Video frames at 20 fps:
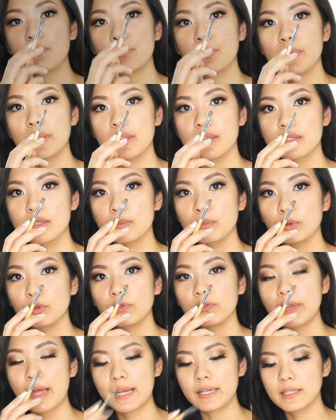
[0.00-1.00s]
off with a simple
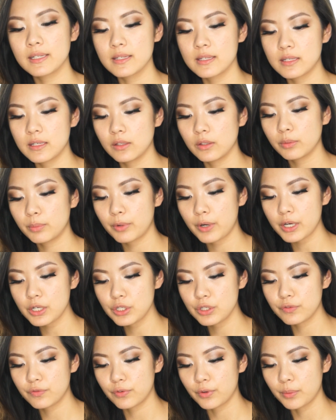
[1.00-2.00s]
flat concealer
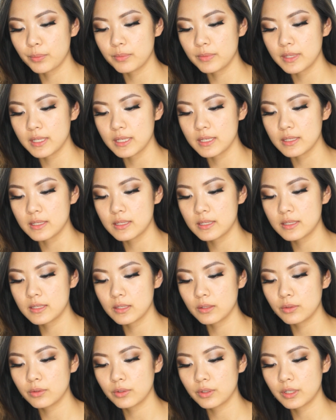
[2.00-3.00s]
brush from the
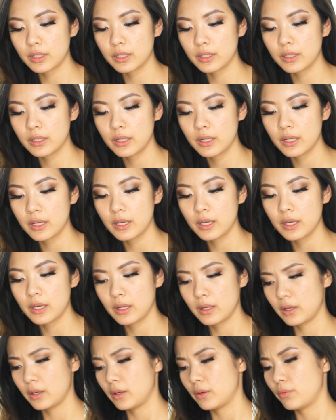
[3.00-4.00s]
Silk
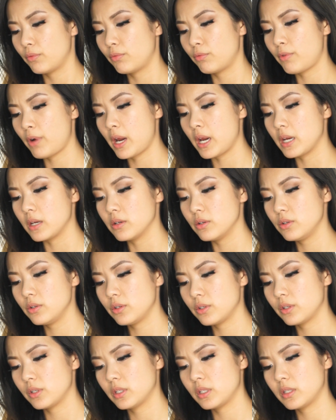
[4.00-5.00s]

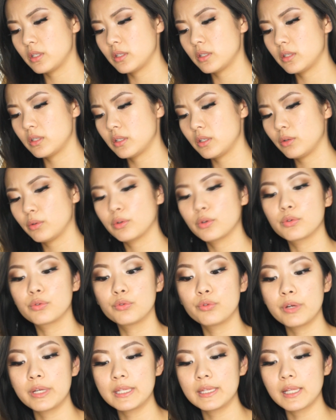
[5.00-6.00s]

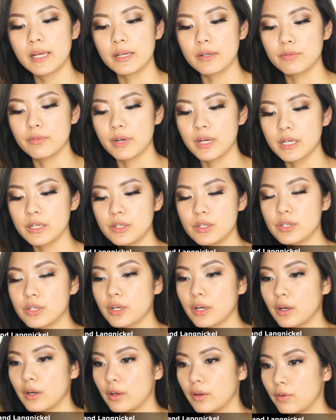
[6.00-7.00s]
Green Line range
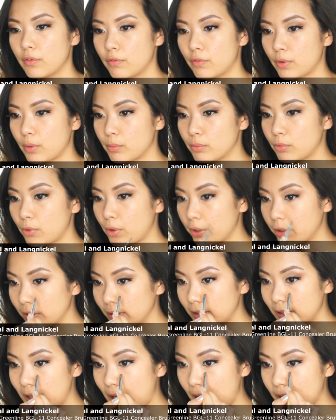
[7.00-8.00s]
from Royal &
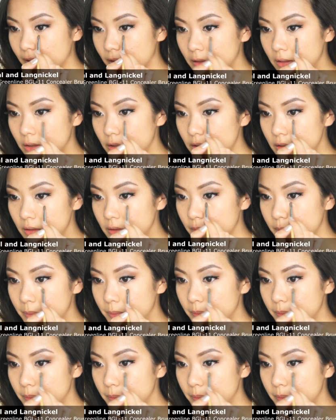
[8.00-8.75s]
Langnickel.